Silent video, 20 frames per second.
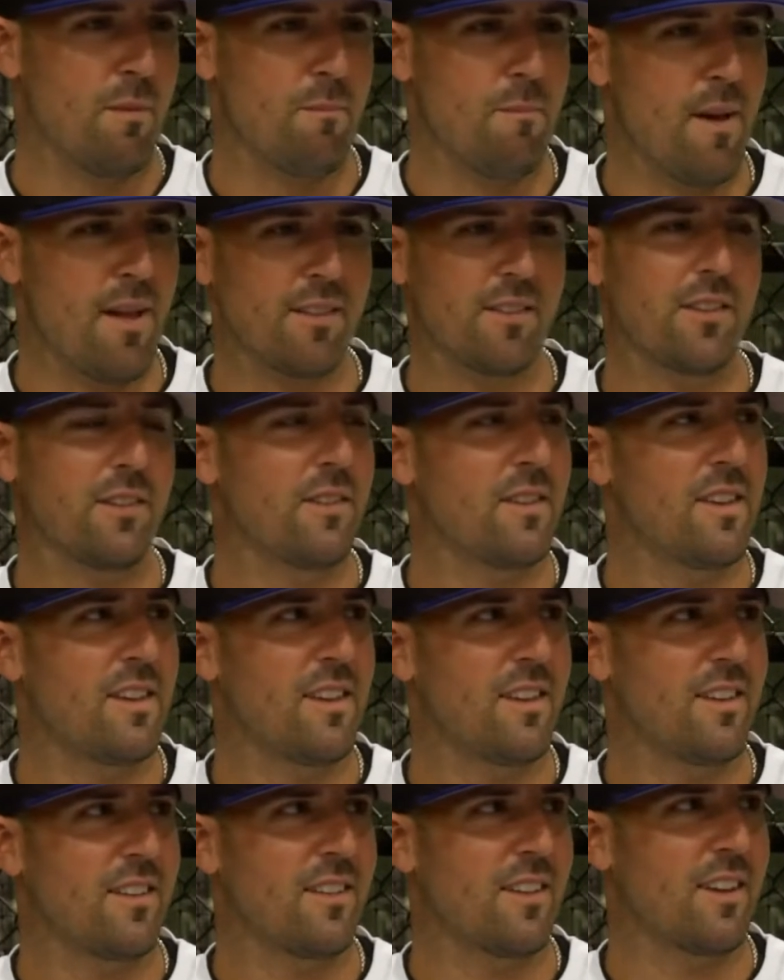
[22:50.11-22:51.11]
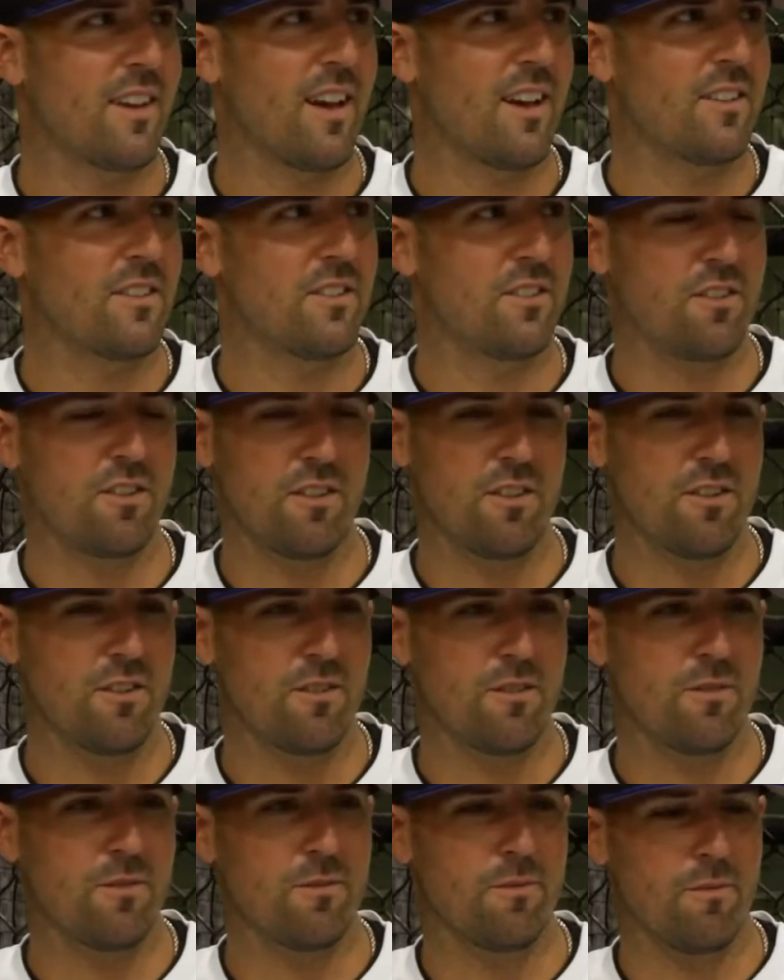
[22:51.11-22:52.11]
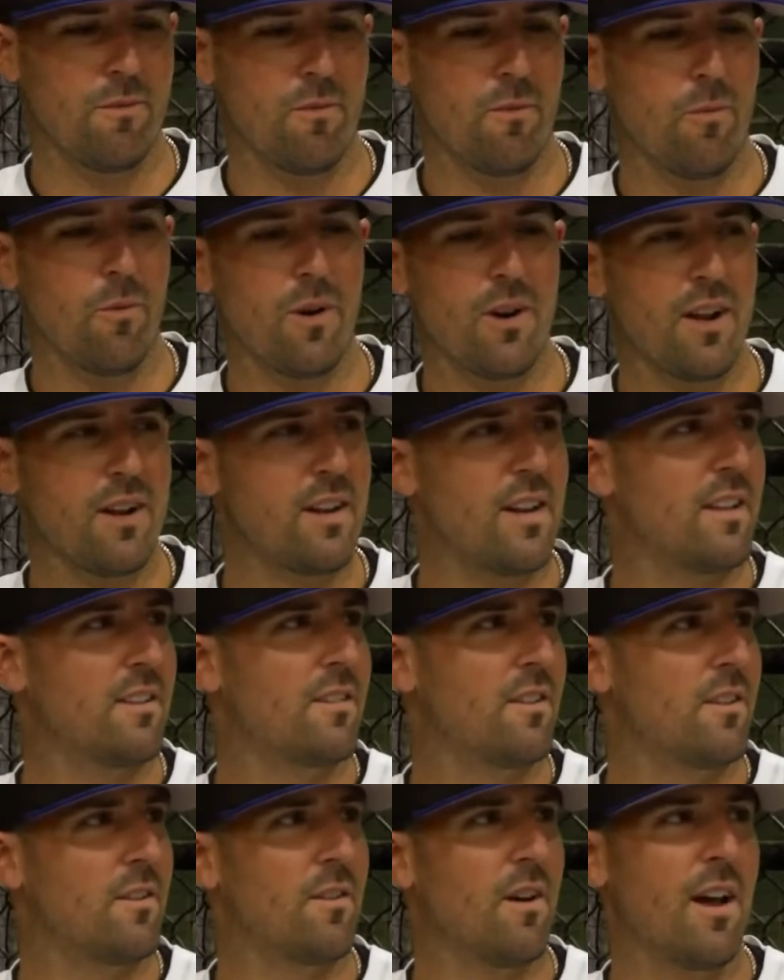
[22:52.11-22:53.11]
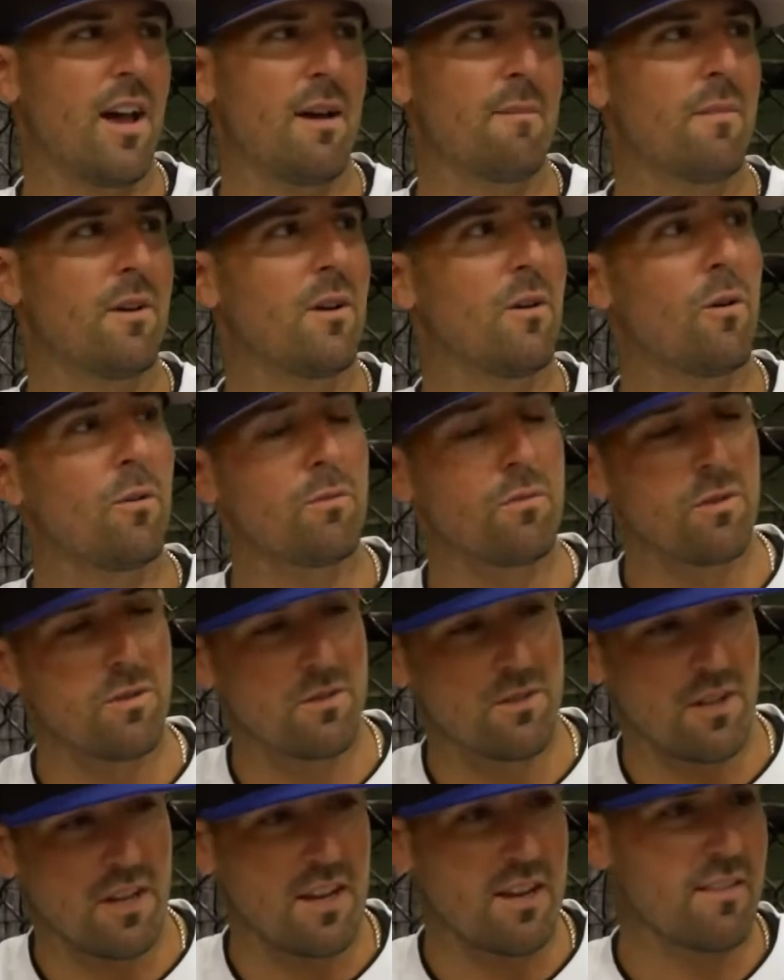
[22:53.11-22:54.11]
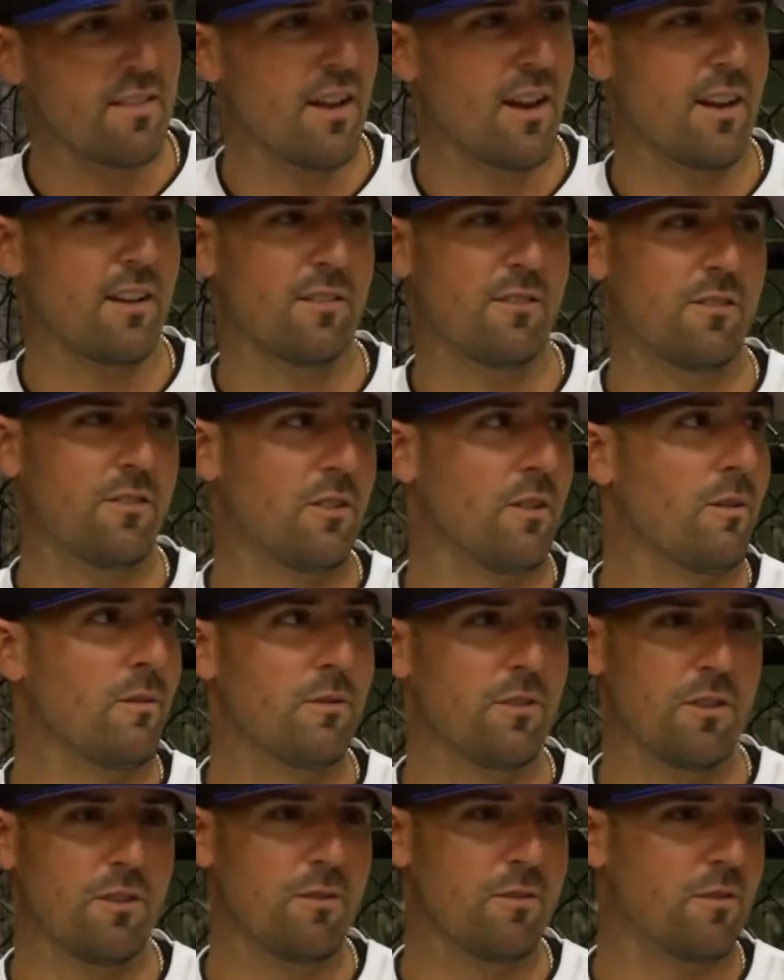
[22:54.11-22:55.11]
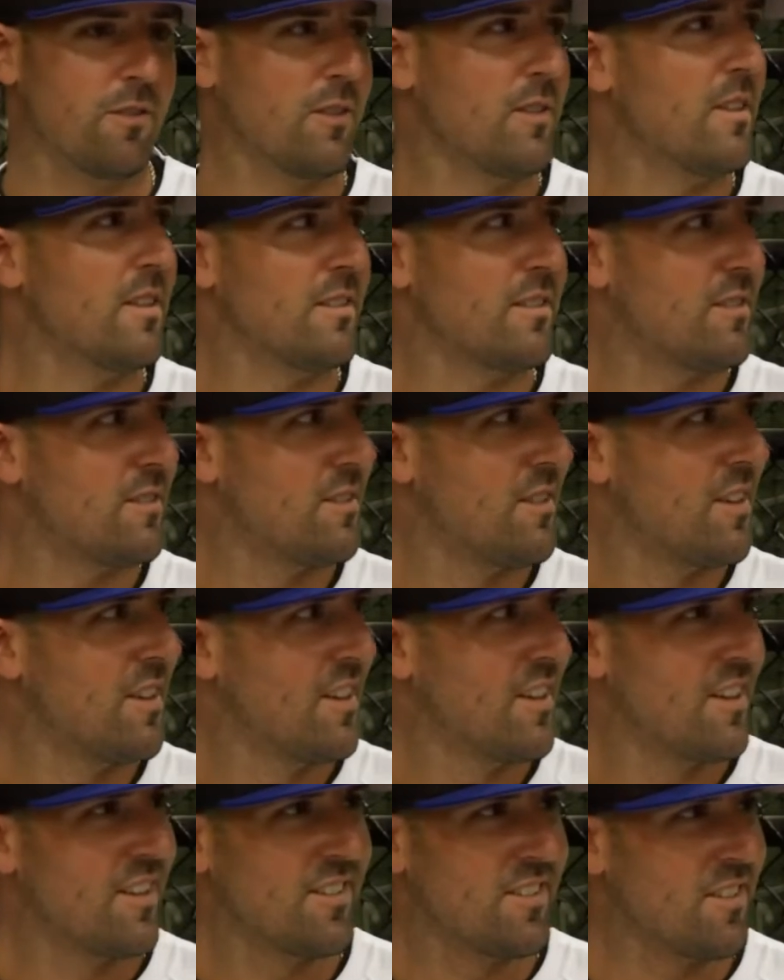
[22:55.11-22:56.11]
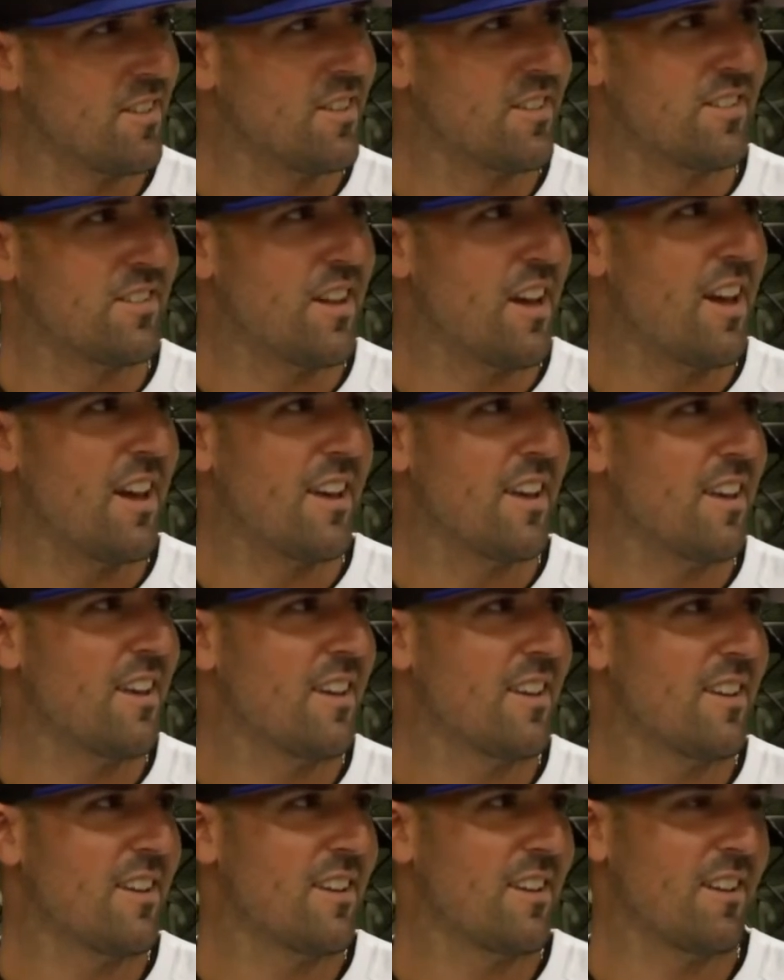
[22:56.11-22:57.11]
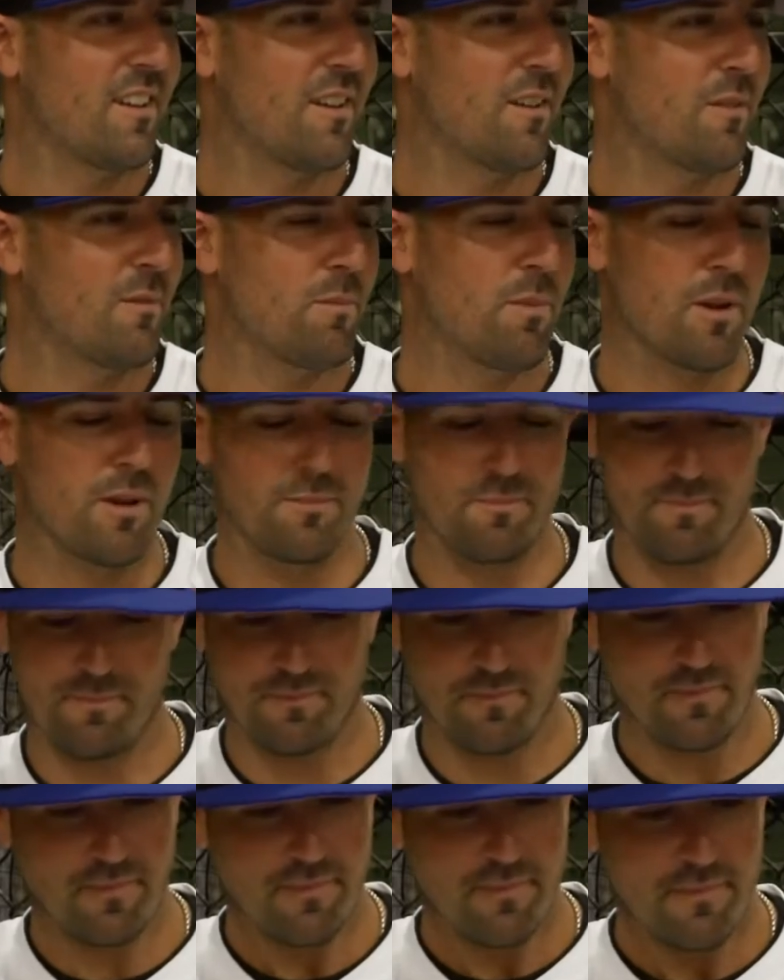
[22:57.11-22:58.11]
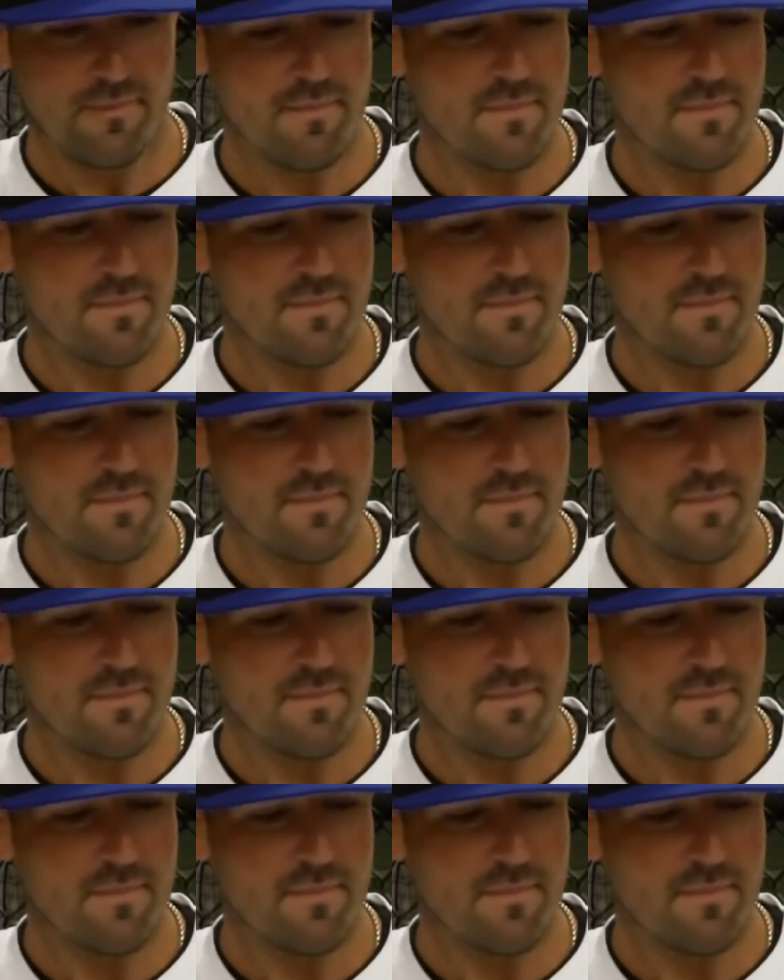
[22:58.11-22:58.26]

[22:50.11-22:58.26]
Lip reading: But mentally, like I just knew what I needed to do. I had my own routine that I still do to this day, But